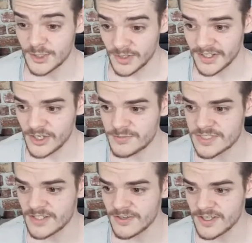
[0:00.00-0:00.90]
I hope
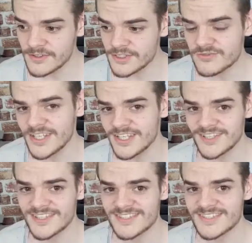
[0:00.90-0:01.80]
so. It looks really
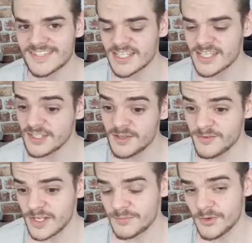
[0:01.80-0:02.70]
good. It's only
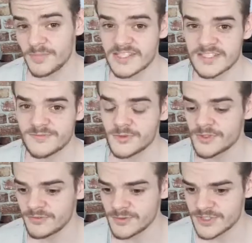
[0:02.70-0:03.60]
available on
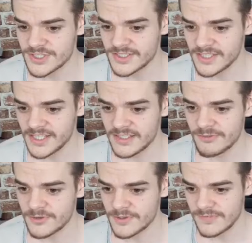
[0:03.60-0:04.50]
PS4, unfortunately,
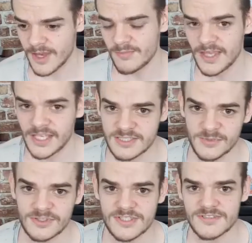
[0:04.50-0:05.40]
for
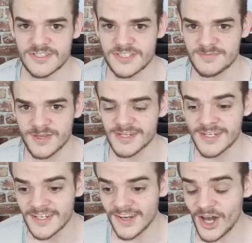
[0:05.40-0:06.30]
Xbox users, but
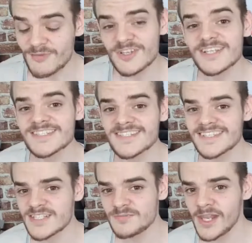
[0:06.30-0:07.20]
I'm really
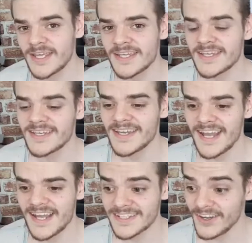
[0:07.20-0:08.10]
excited to play it,
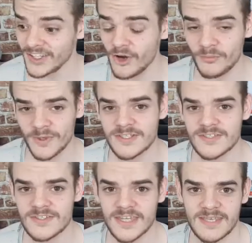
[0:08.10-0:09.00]
and I can't wait
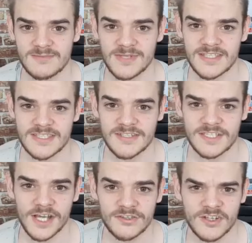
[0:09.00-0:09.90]
to do the gameplay
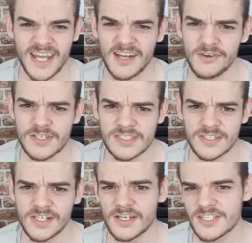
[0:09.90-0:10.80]
series. I don't know how long it's
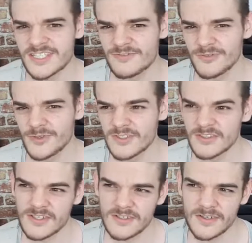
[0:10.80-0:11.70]
going to last for, so I
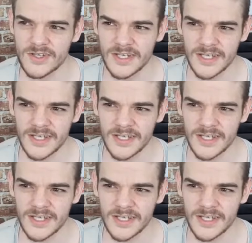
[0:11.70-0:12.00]
don't know